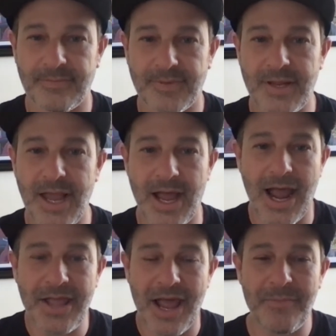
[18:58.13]
Yeah,
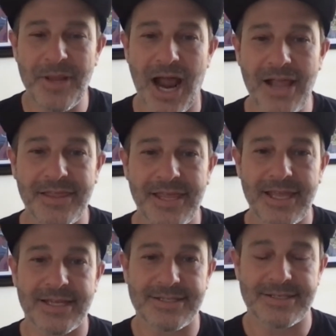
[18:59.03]
I mean, I think
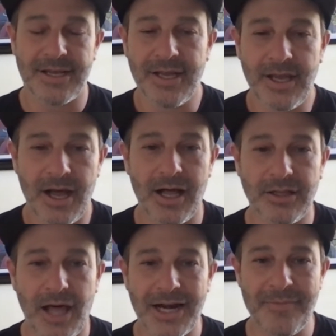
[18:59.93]
it's a
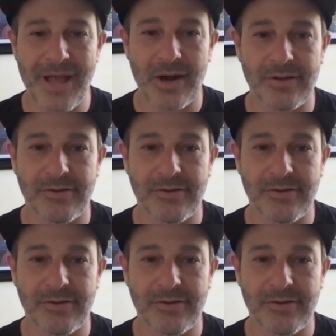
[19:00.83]
lot about